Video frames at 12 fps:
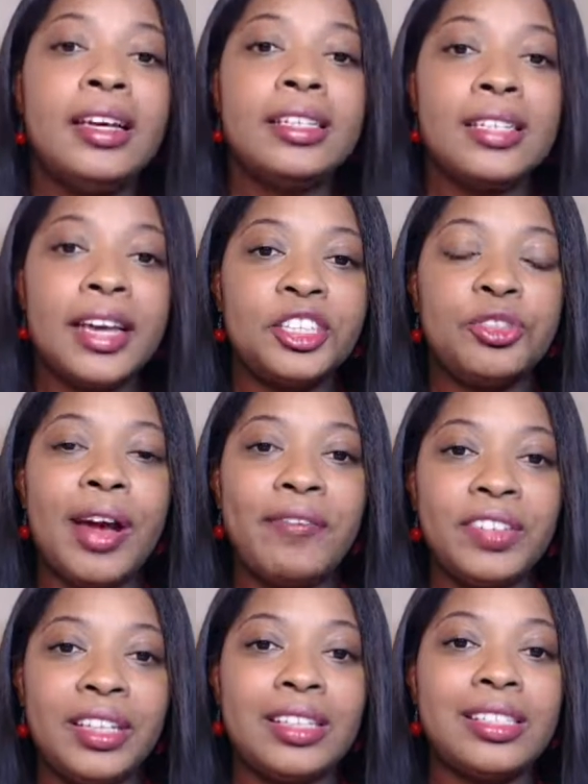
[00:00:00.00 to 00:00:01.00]
Sex
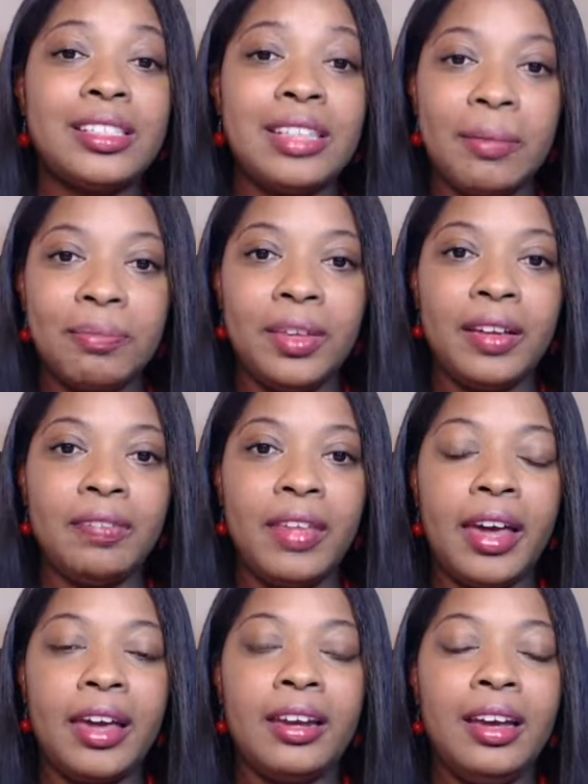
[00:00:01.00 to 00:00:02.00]
trafficking is something
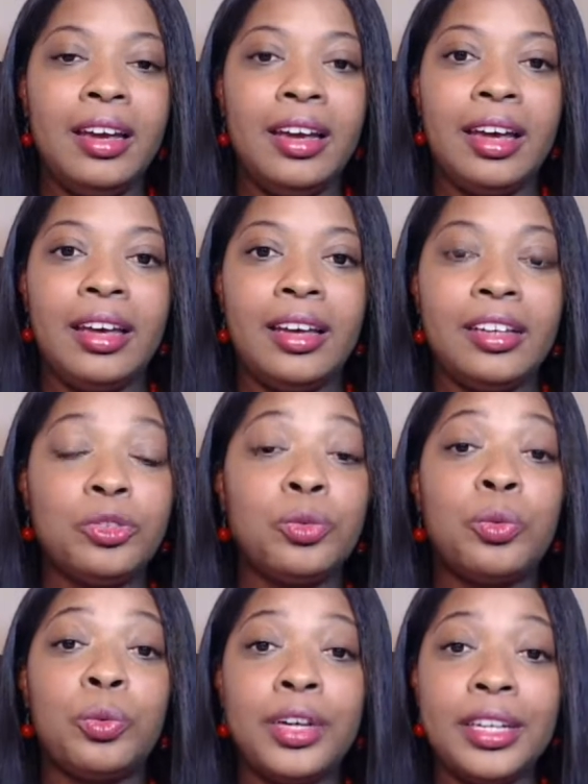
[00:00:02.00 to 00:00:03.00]
that is
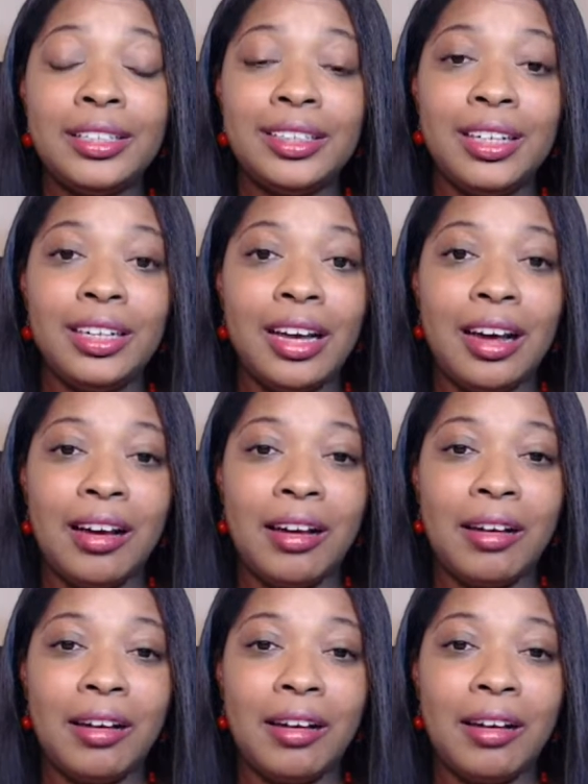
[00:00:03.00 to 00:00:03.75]
really